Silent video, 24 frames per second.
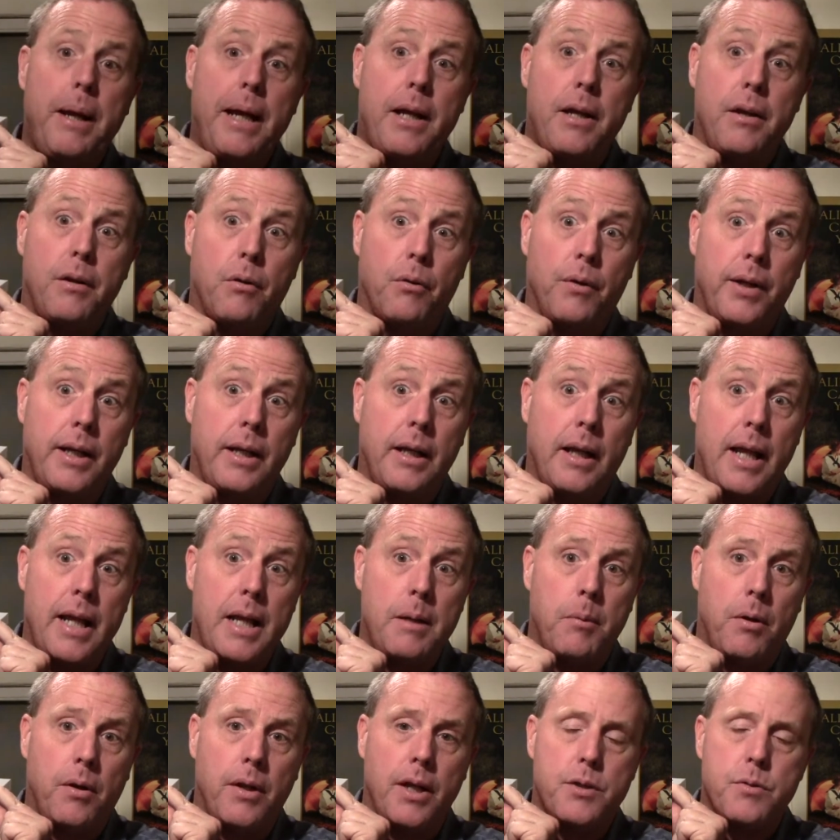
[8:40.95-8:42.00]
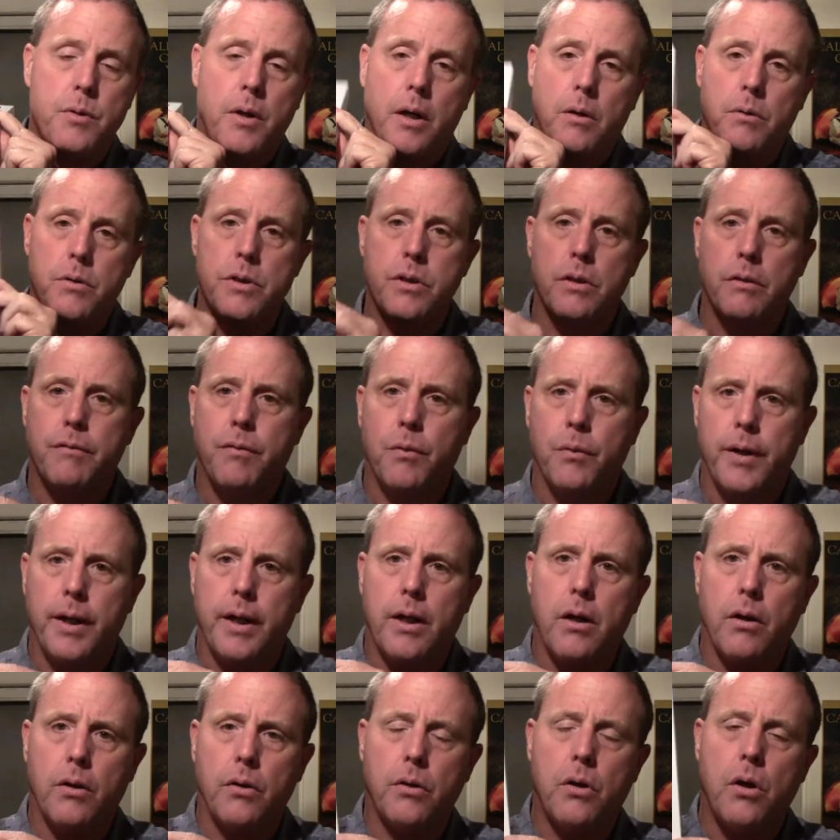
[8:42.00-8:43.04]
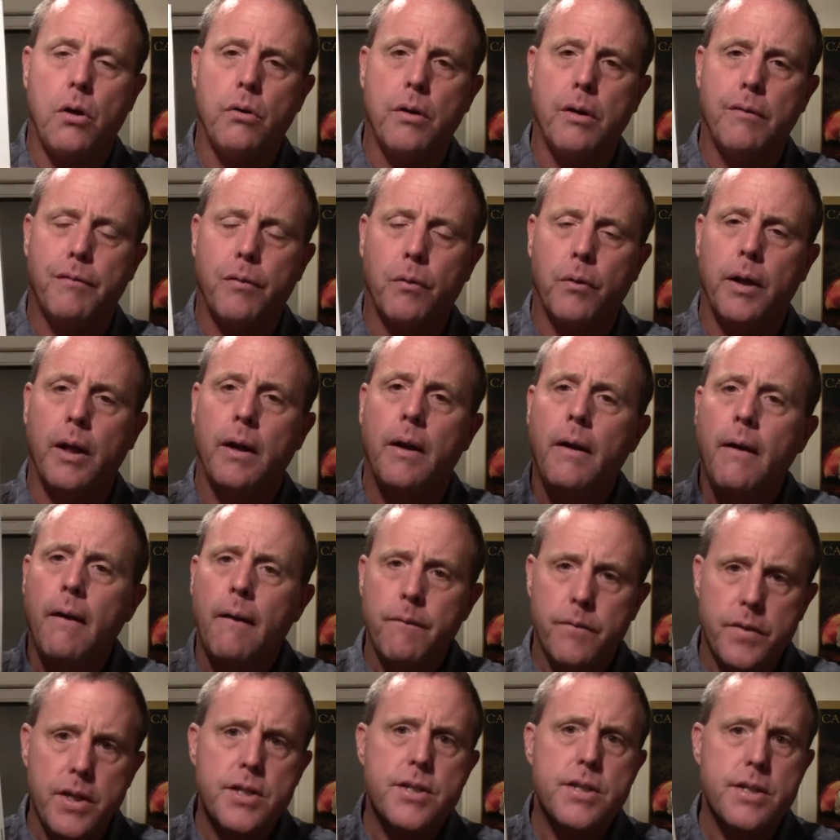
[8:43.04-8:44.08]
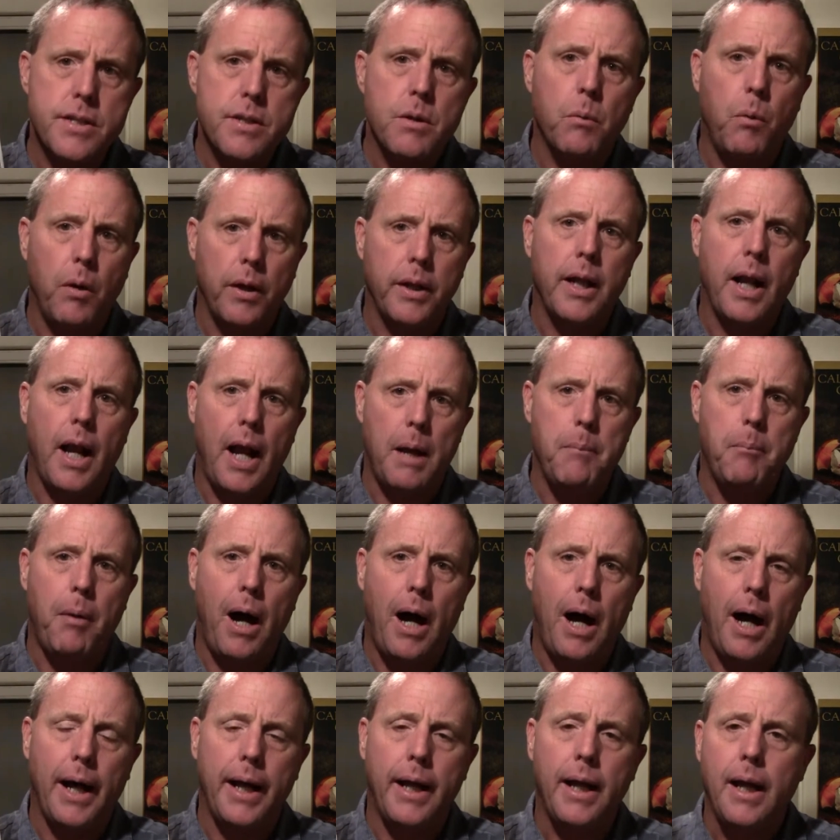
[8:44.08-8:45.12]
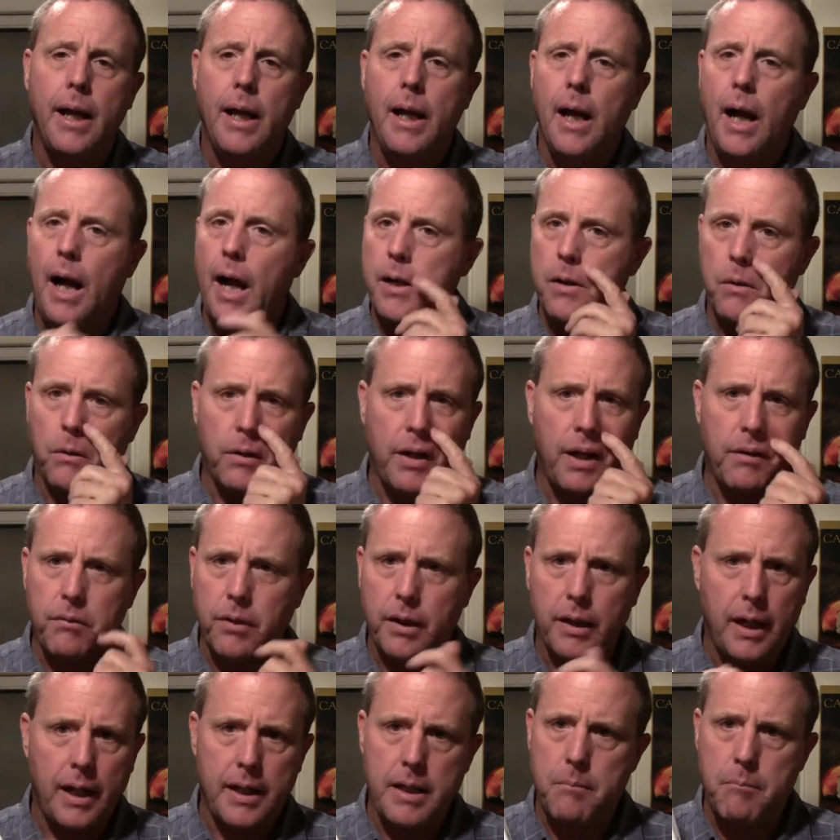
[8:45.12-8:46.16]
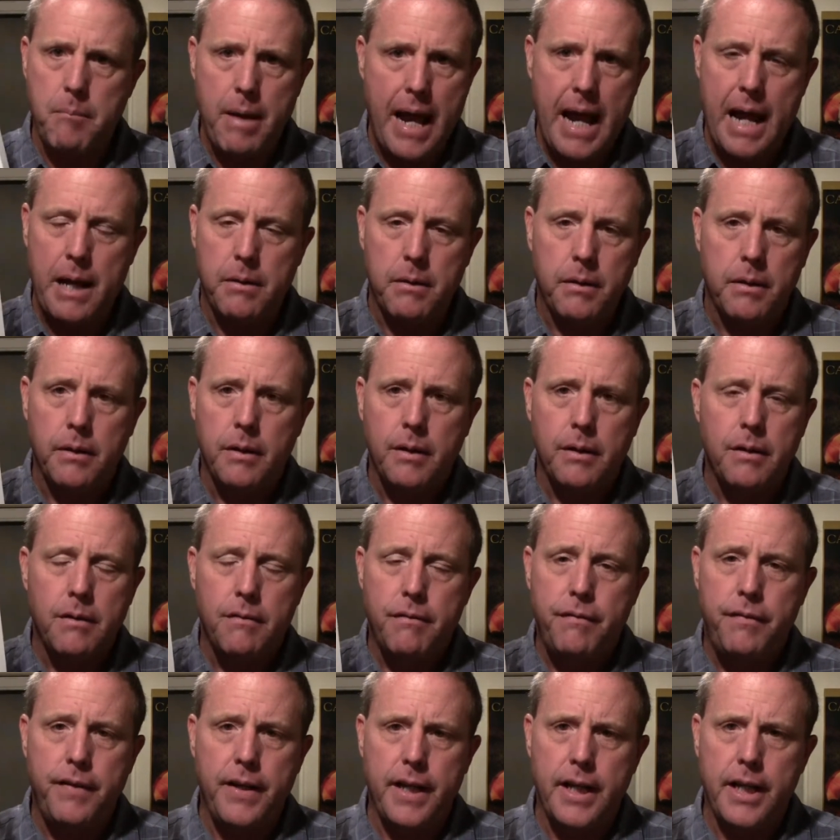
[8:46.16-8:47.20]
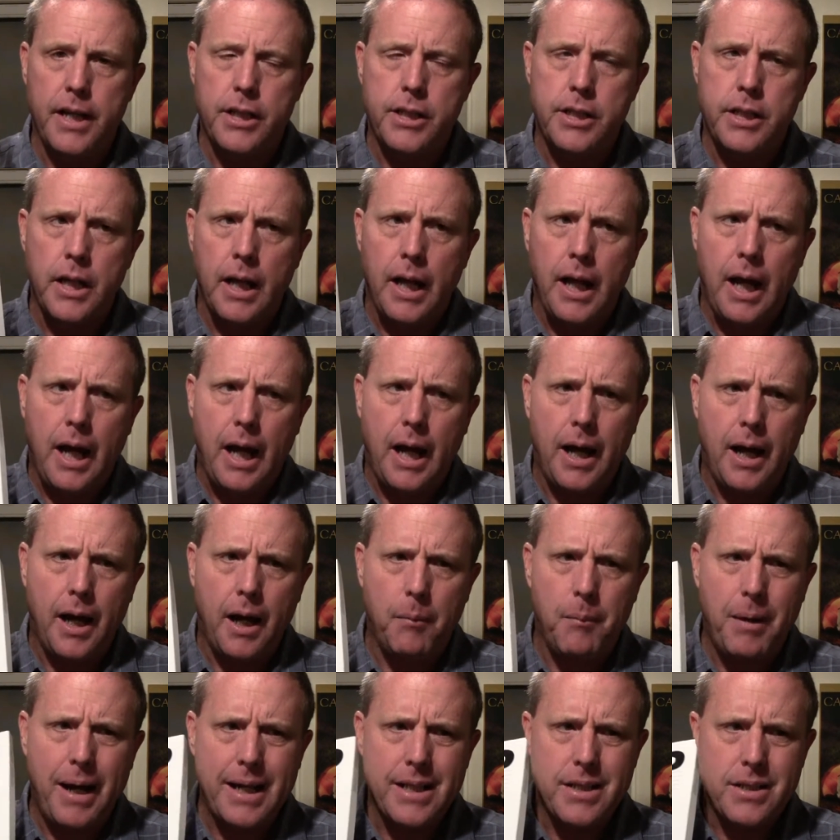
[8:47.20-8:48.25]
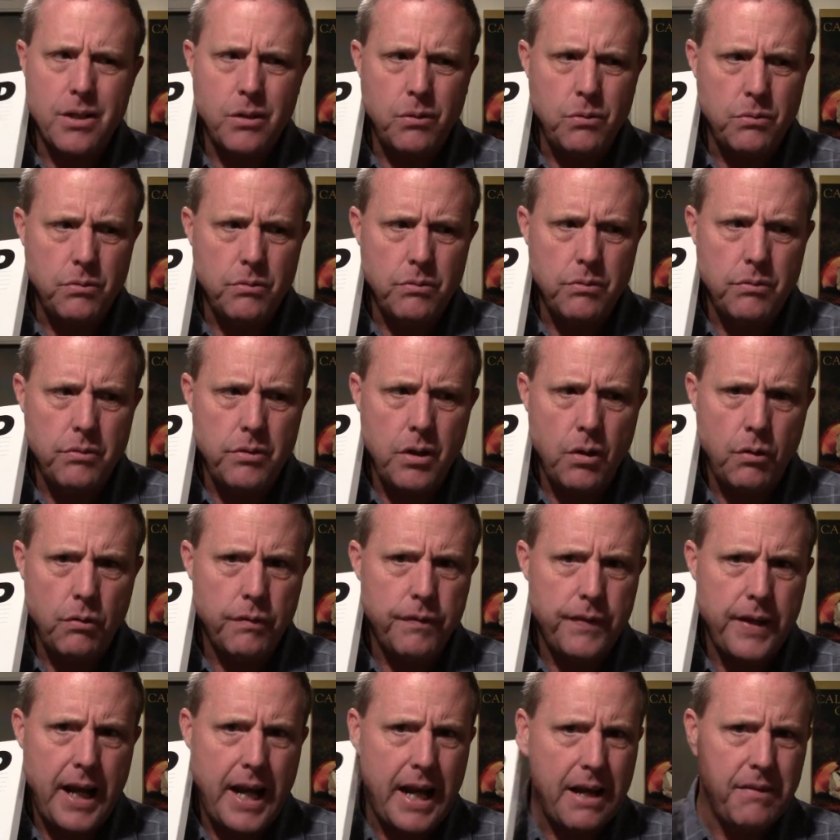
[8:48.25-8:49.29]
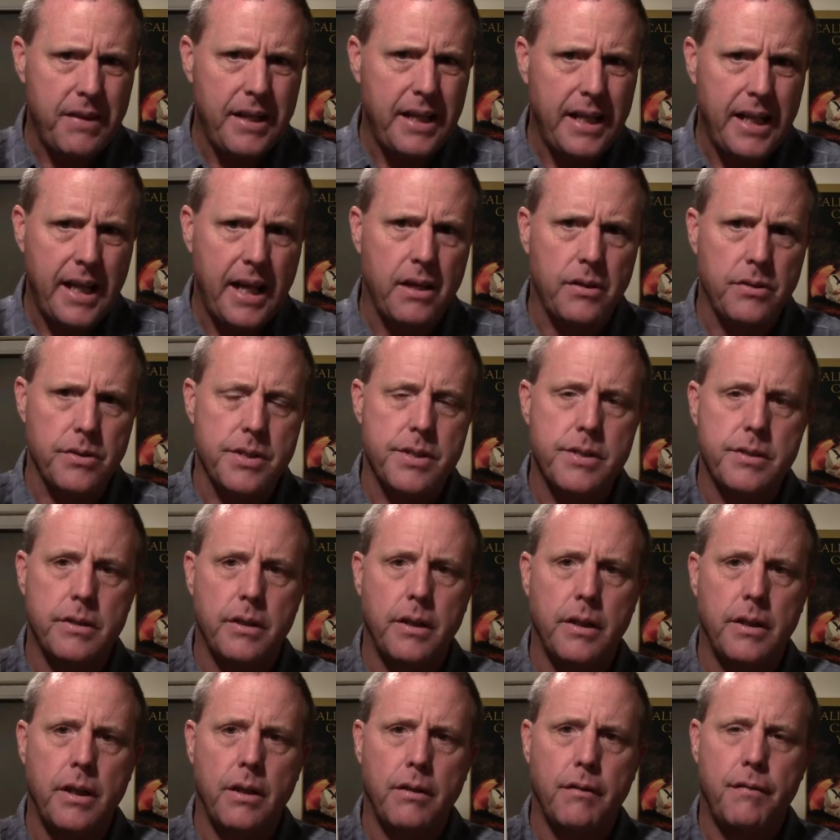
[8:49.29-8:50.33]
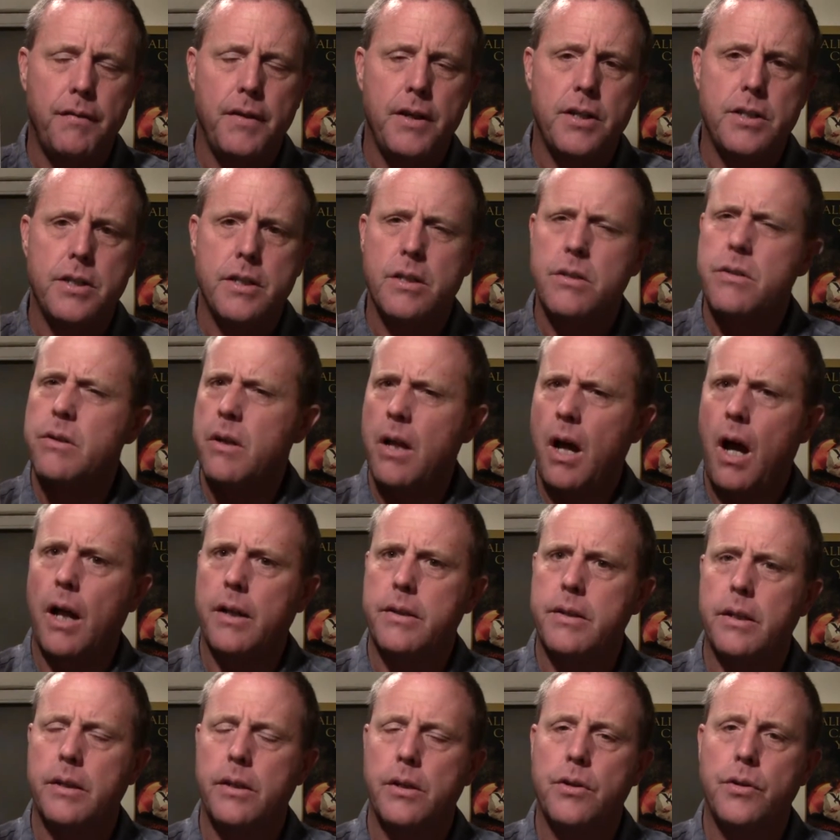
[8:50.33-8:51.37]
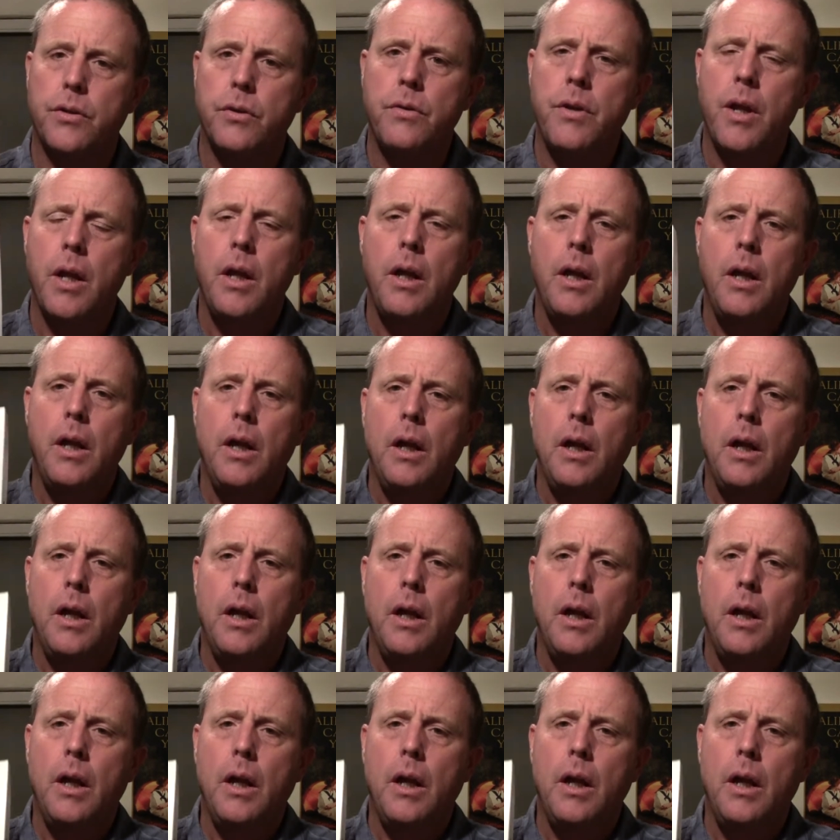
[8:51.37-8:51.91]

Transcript: pink and green label. That's what I always look for. They color code it for you. This is the one that I buy. I don't really like the matte finish. I don't know if they have anything else, another finish in this or not, to tell you the truth.